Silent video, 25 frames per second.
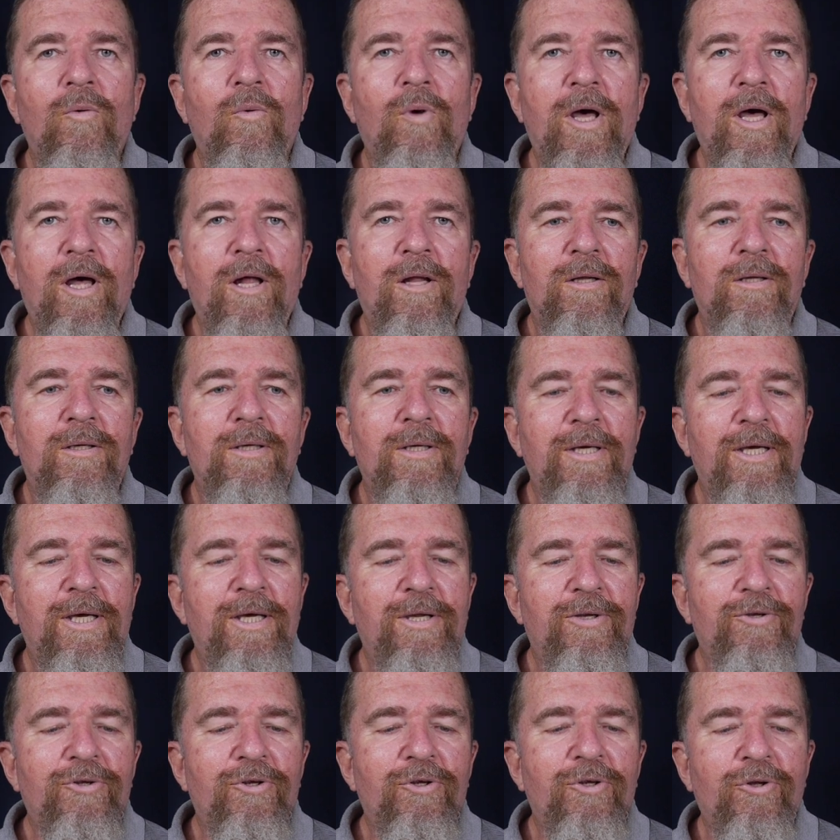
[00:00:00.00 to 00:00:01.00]
Well,
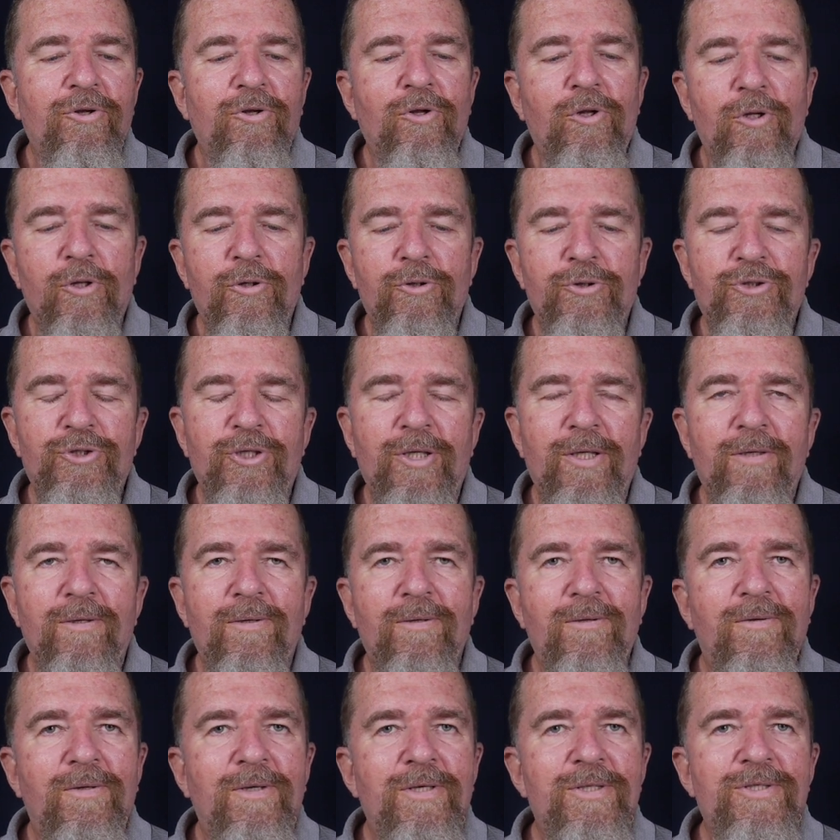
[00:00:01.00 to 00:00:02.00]
in conclusion,
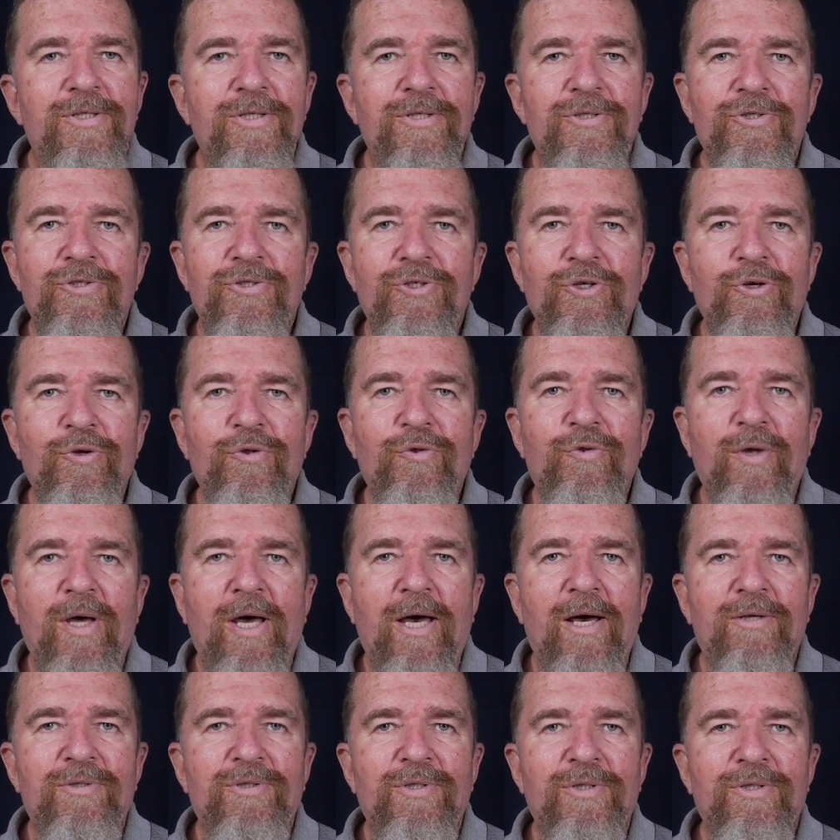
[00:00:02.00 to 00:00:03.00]
this is
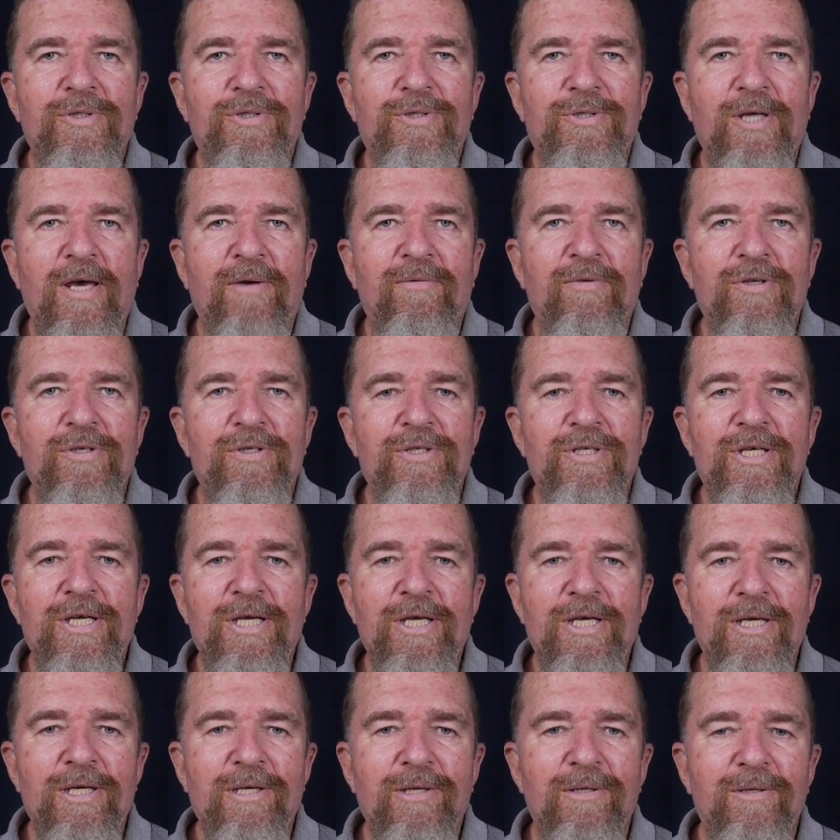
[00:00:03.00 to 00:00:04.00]

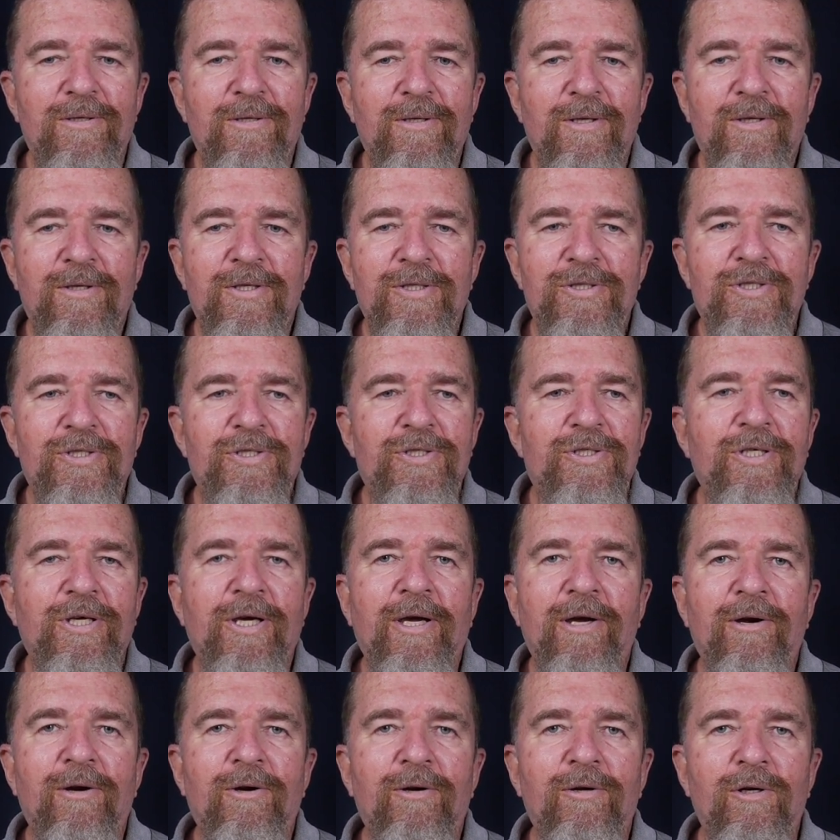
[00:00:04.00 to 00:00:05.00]
2017. This is
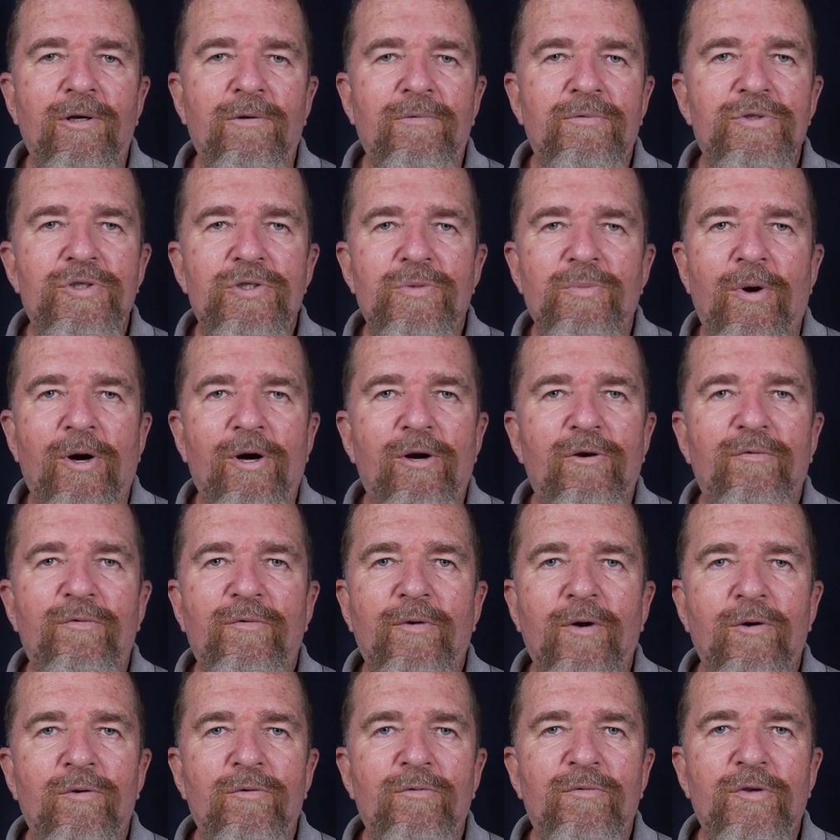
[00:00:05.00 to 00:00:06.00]
the era of
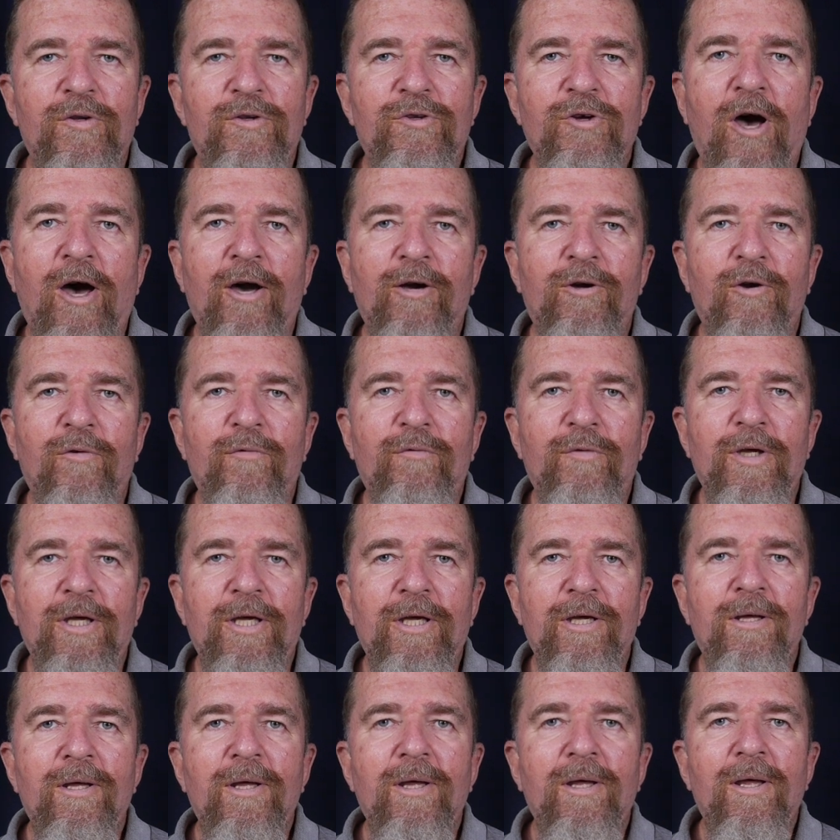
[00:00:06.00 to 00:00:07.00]
smartphone
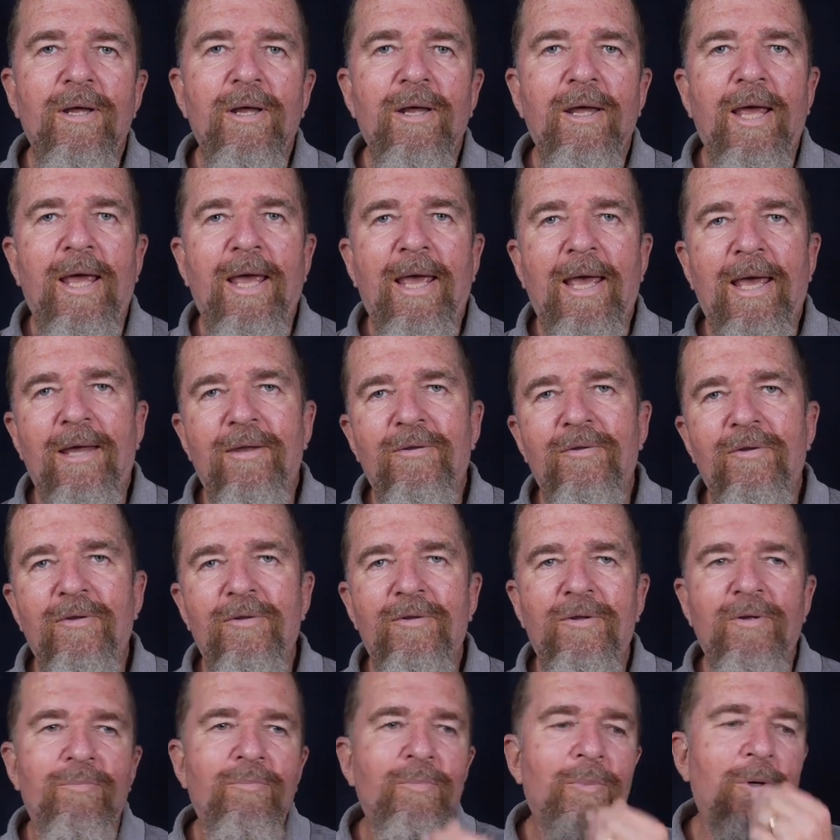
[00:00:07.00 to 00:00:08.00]
photography, and
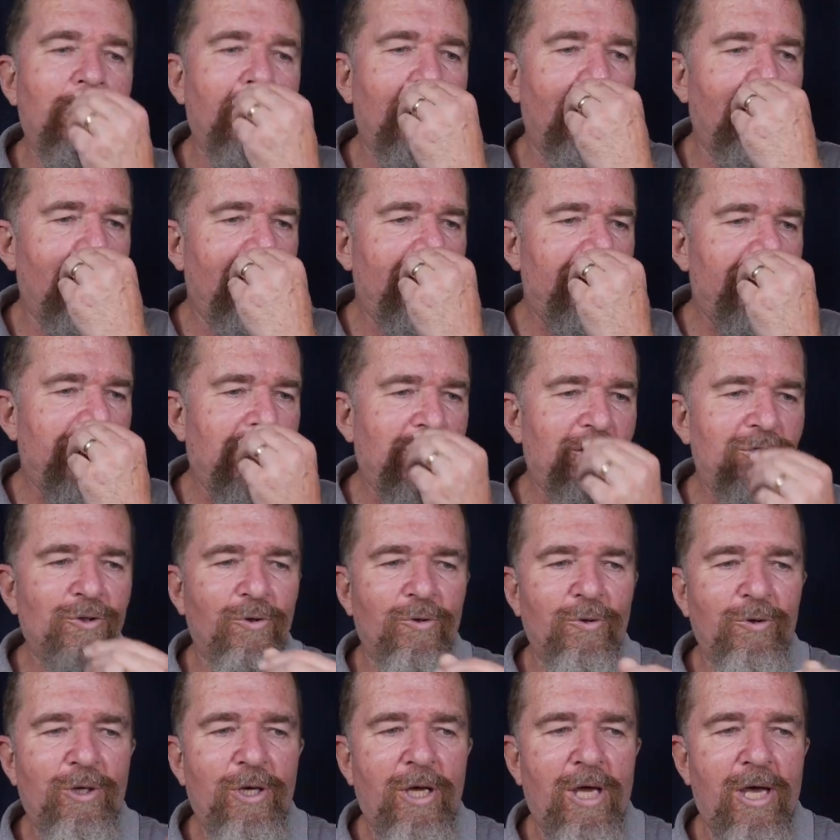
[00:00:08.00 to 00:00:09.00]
the mirrorless
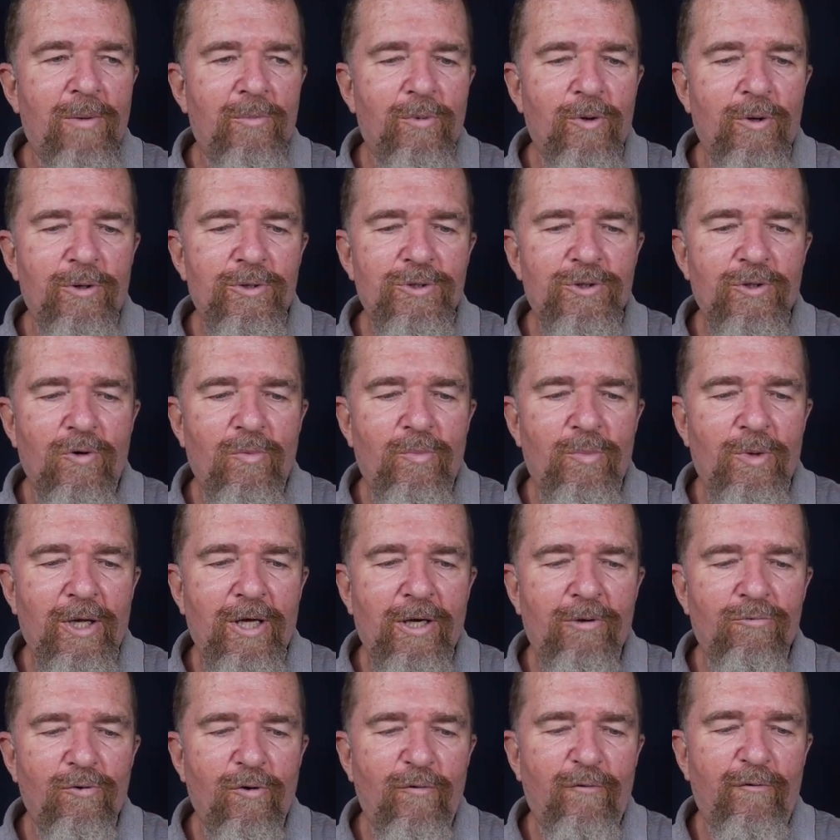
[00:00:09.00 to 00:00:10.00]
digital cameras are
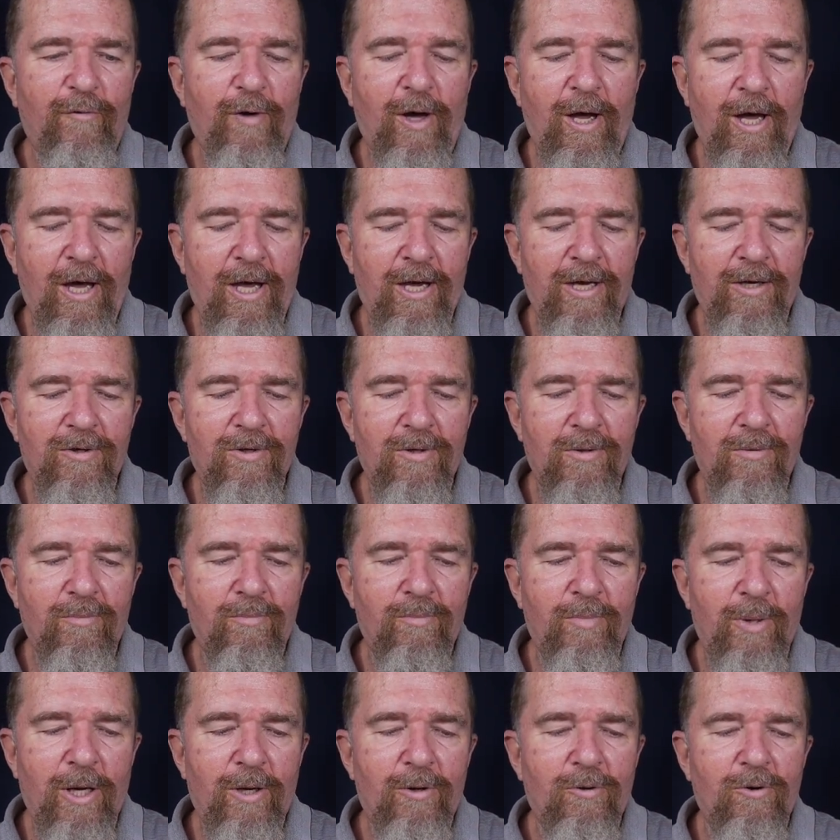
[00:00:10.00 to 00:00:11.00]
being refined
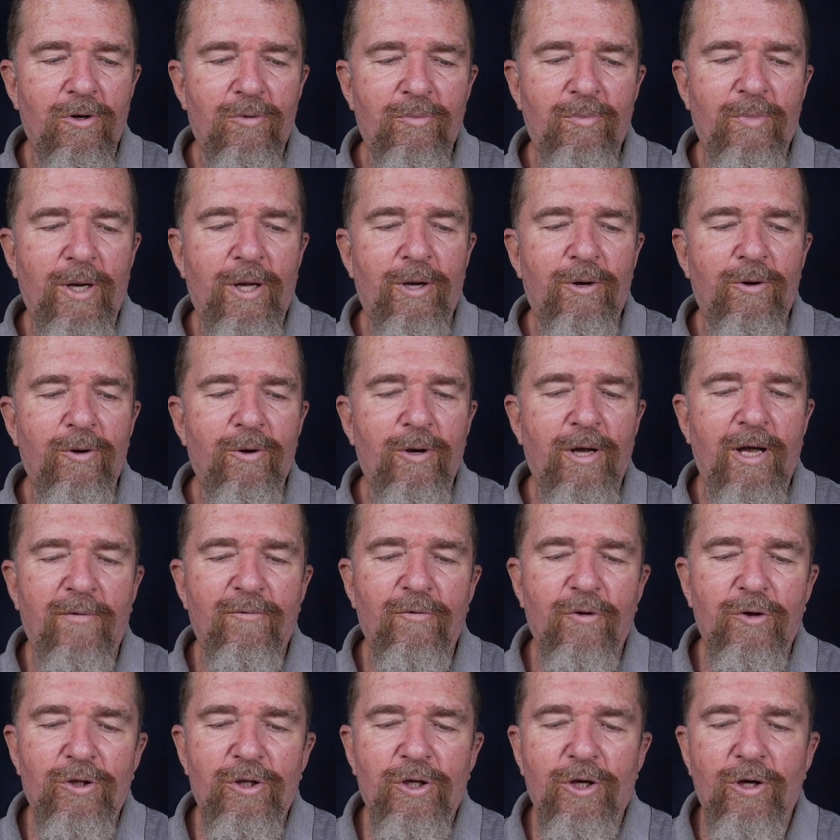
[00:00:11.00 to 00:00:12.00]
better and better
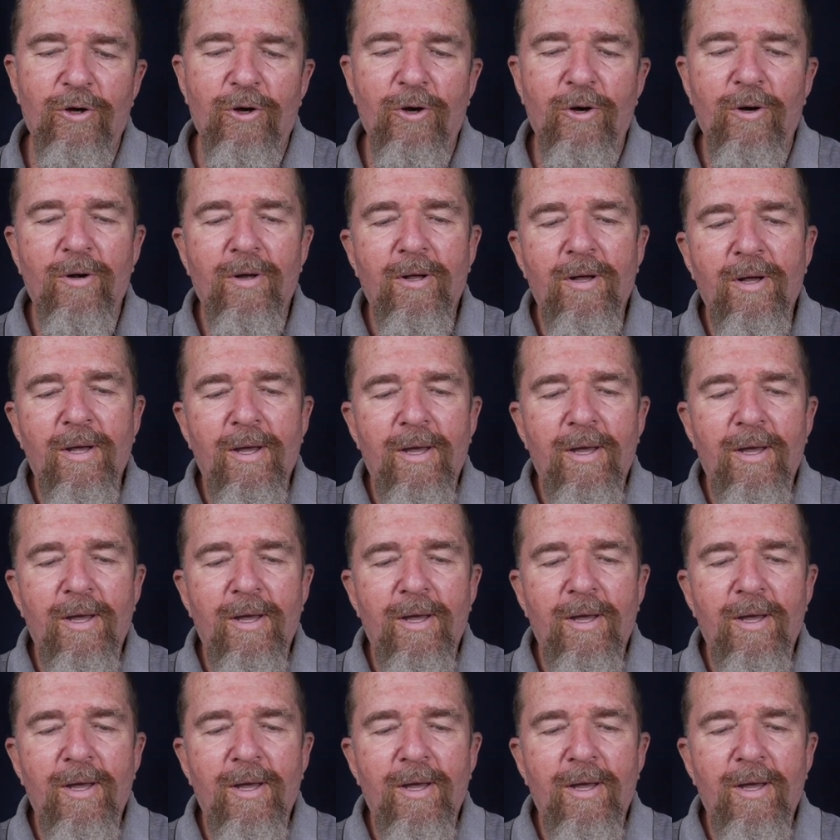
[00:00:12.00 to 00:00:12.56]
every year.